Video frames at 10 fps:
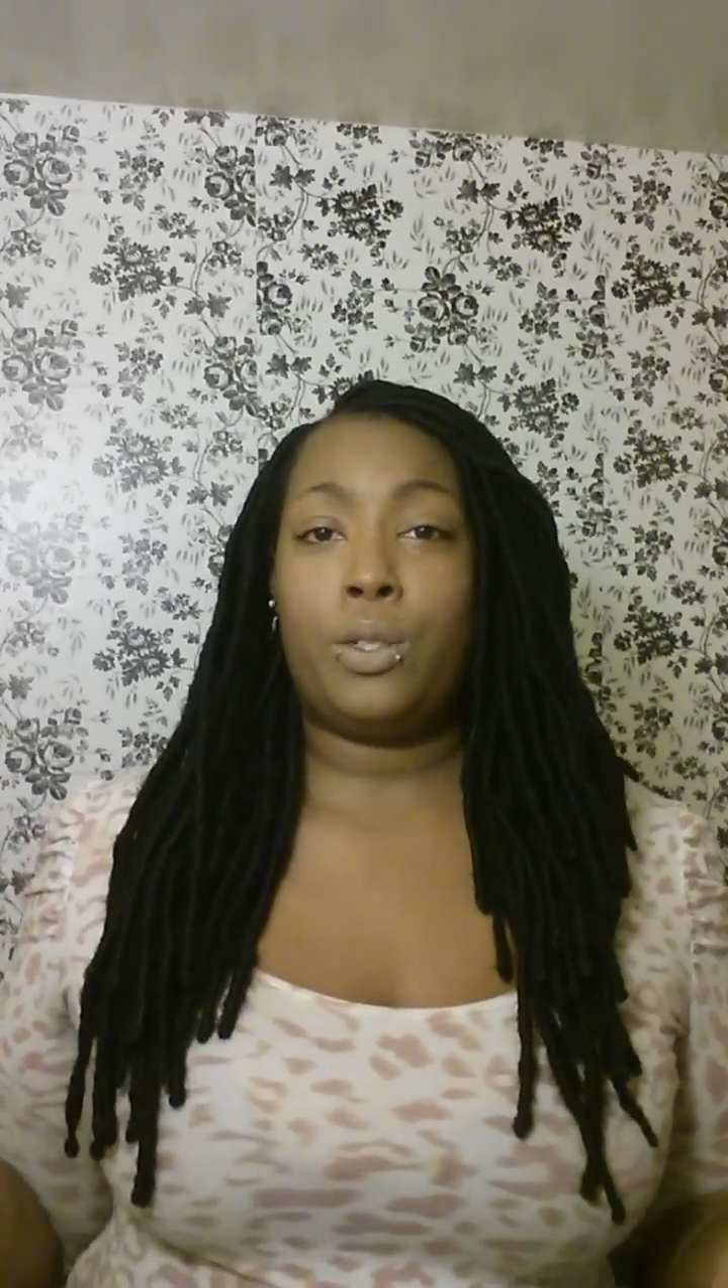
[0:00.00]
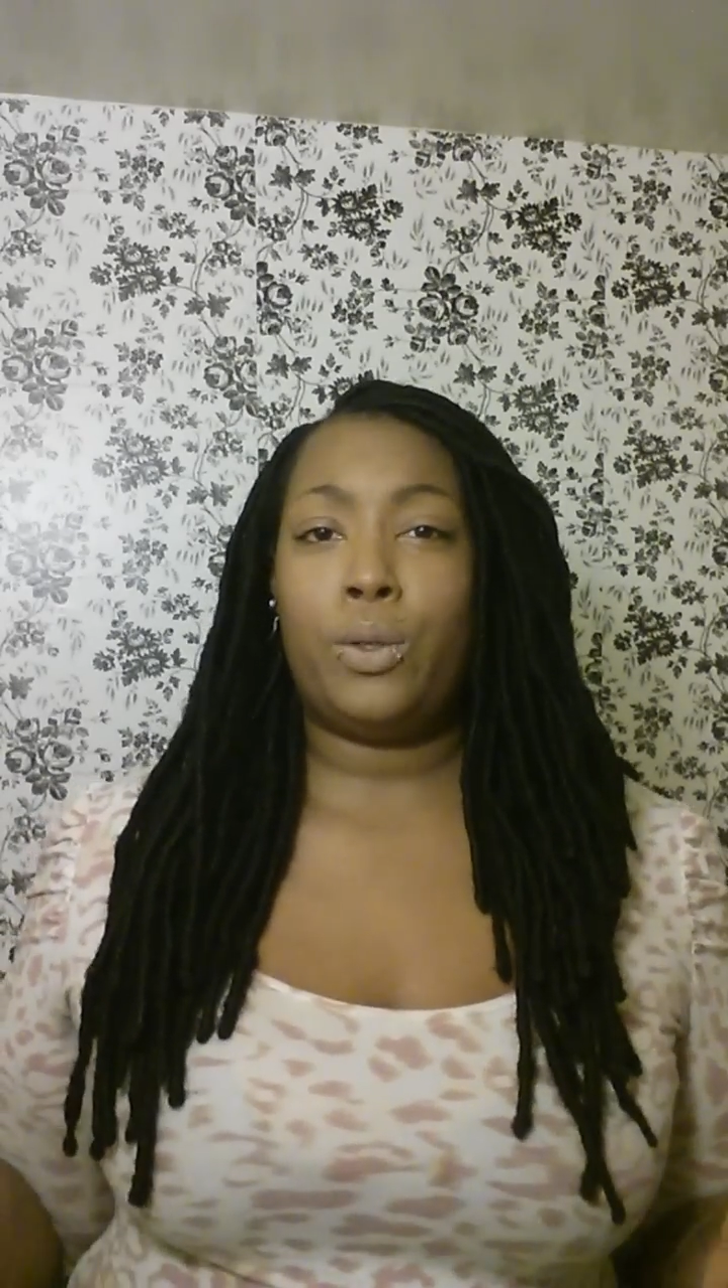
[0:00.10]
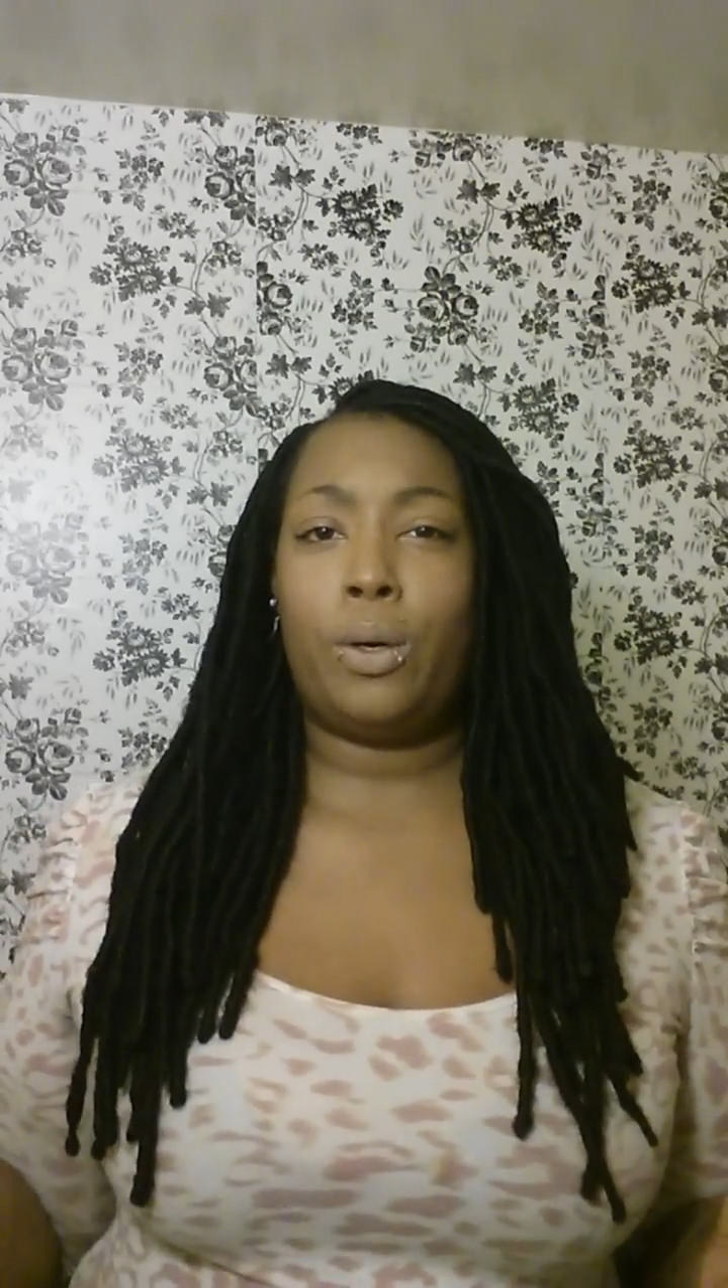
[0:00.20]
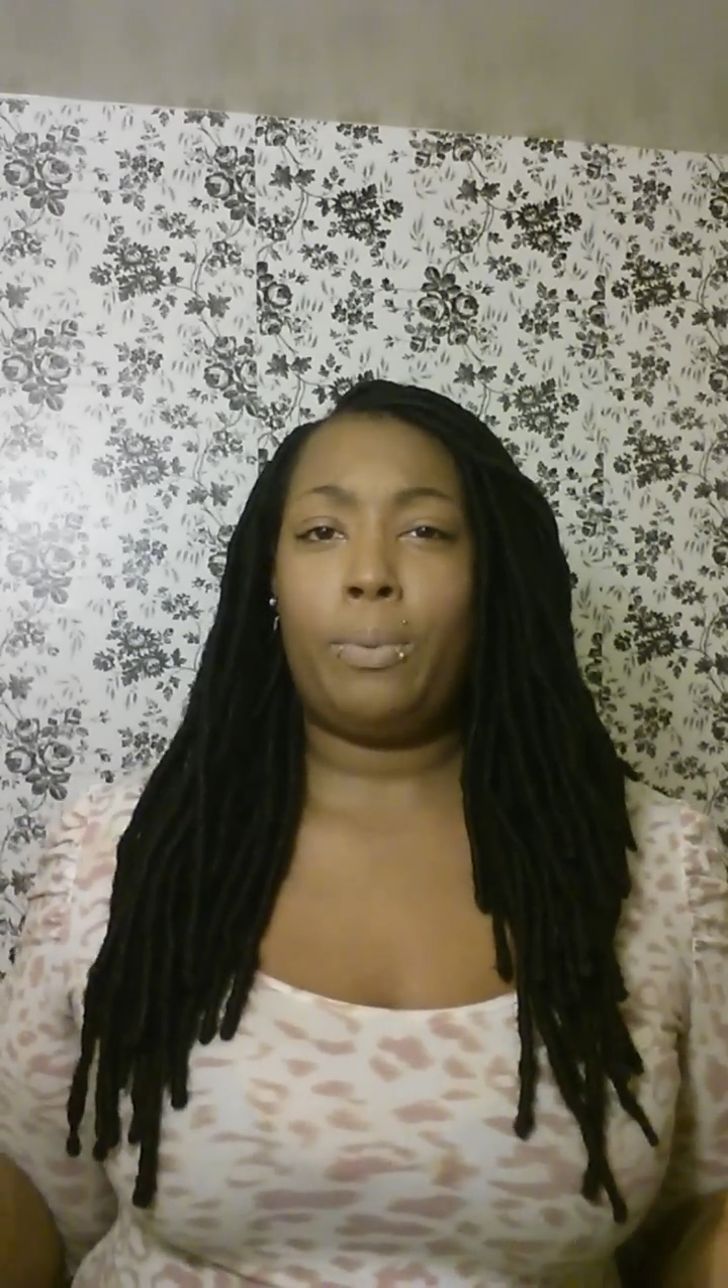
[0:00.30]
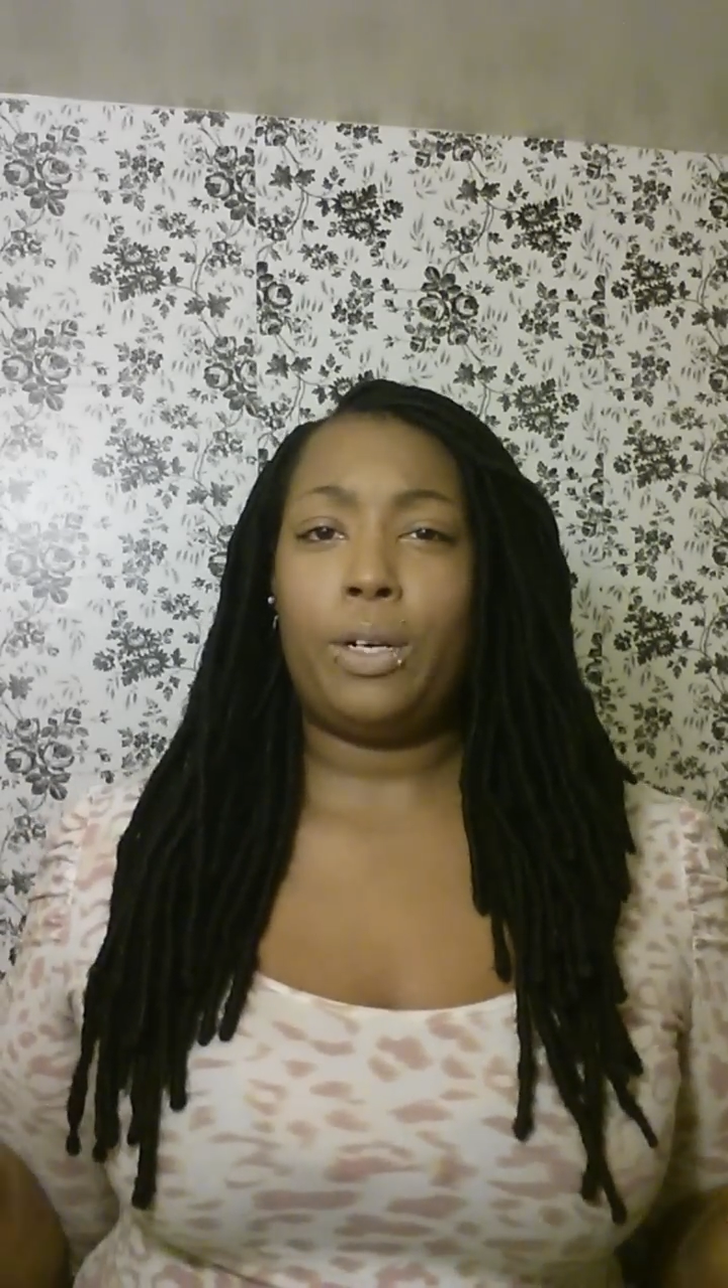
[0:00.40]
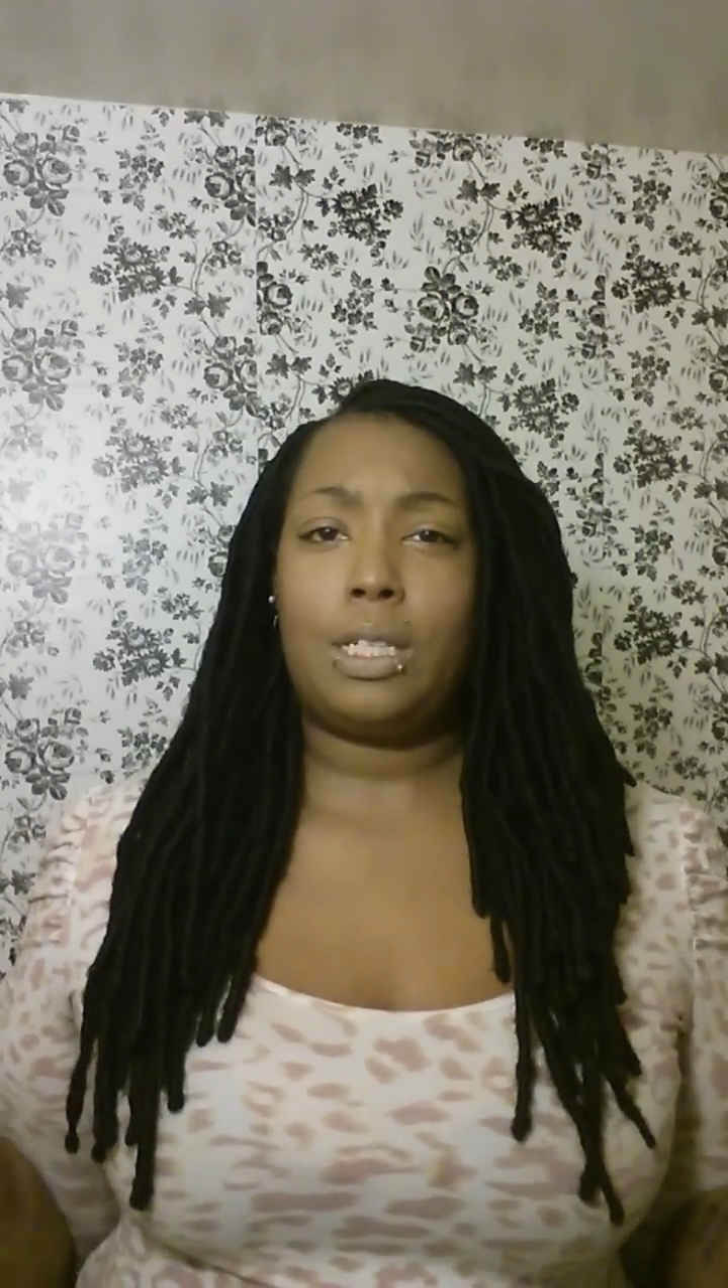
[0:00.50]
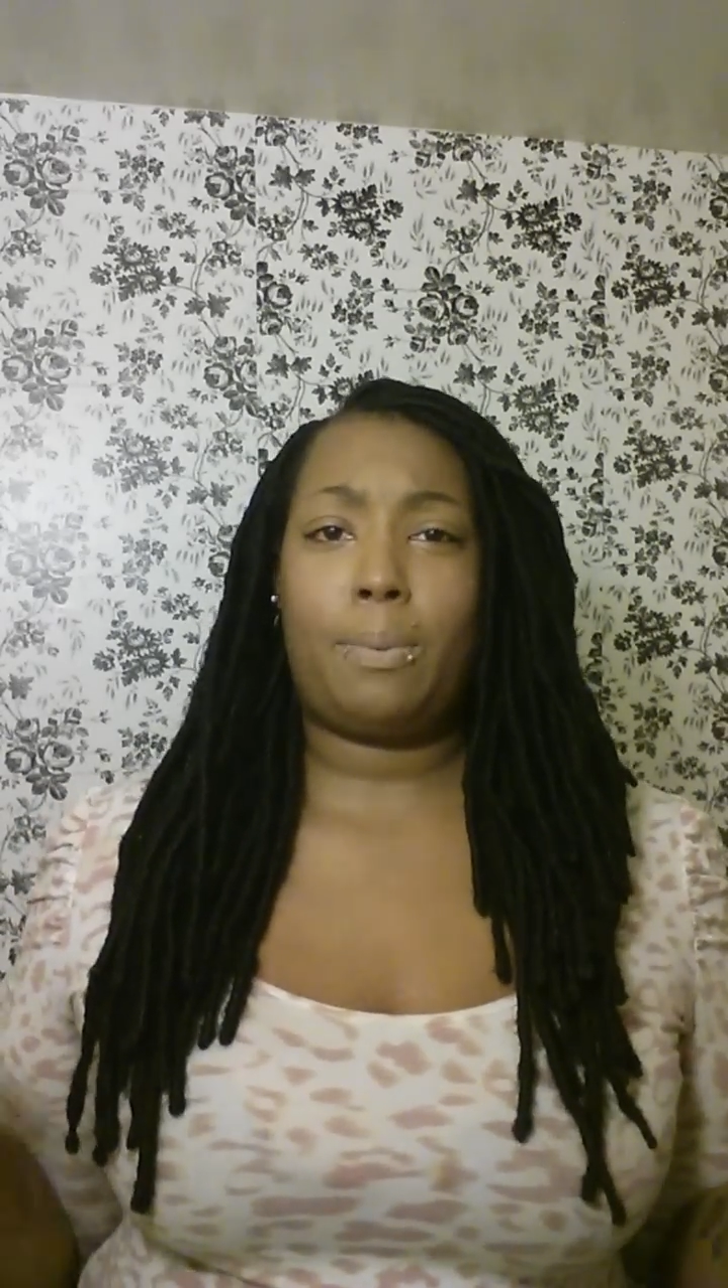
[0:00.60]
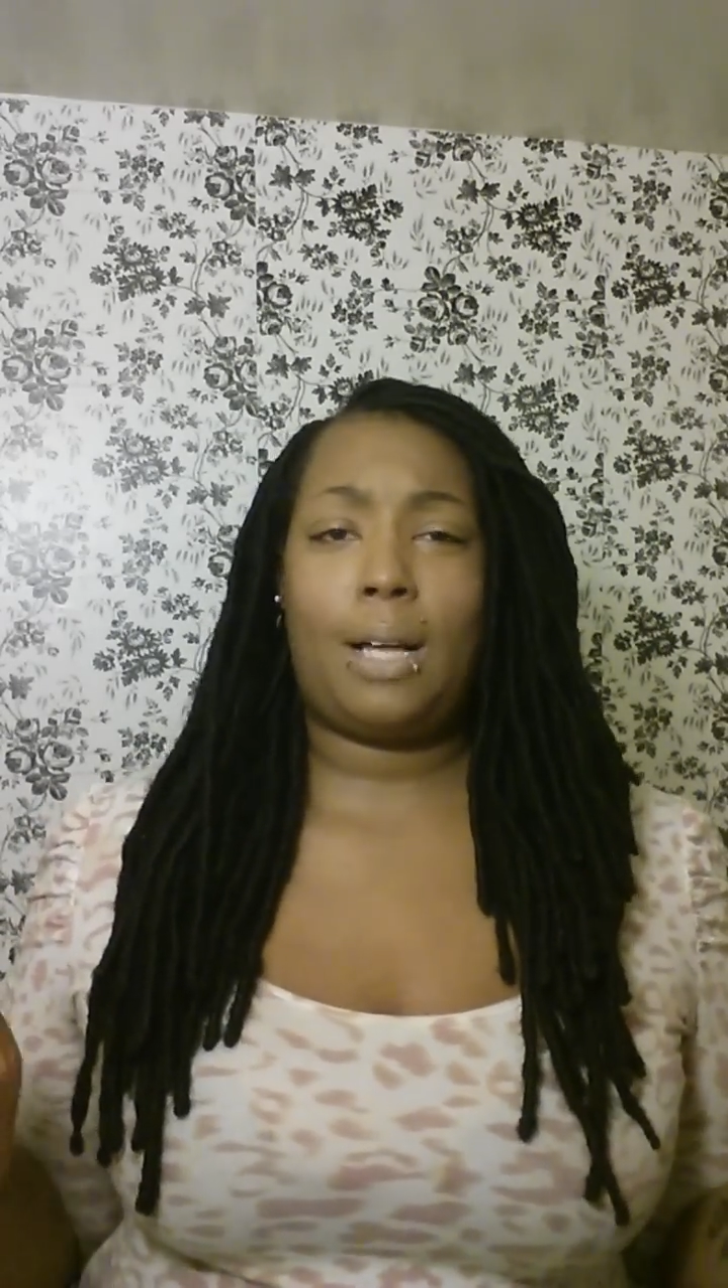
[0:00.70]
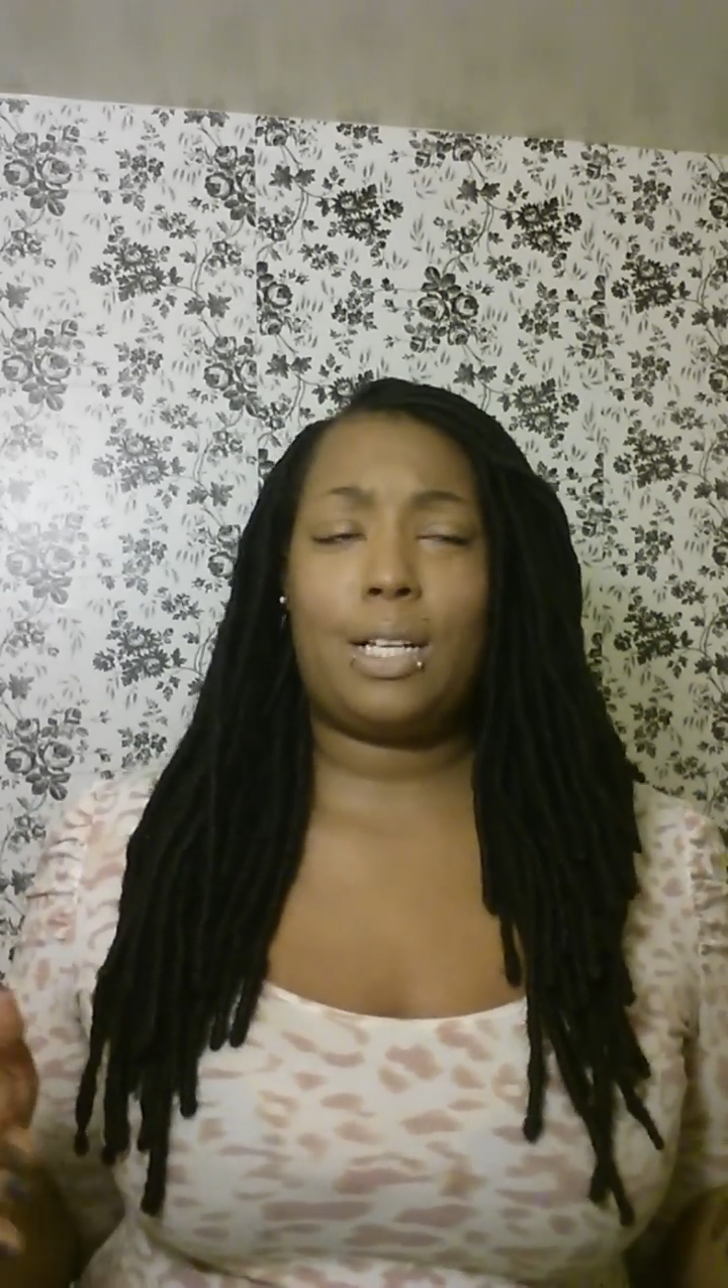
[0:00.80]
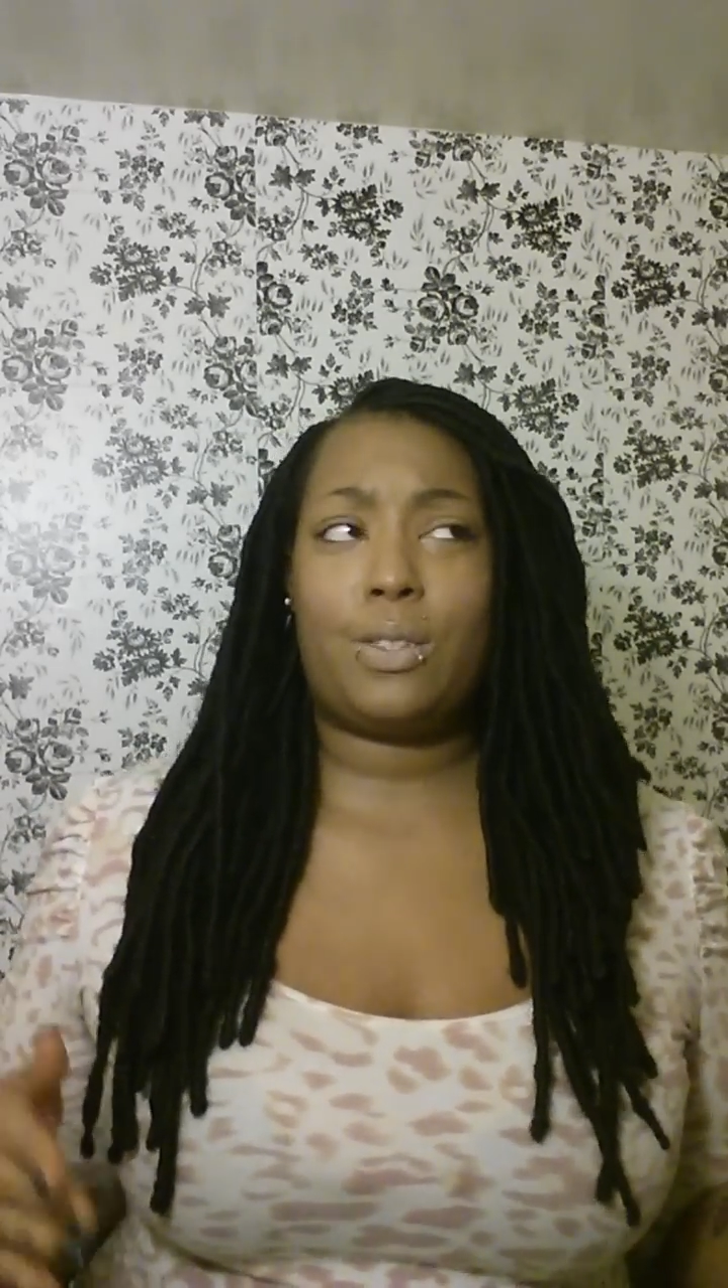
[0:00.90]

to a beauty supply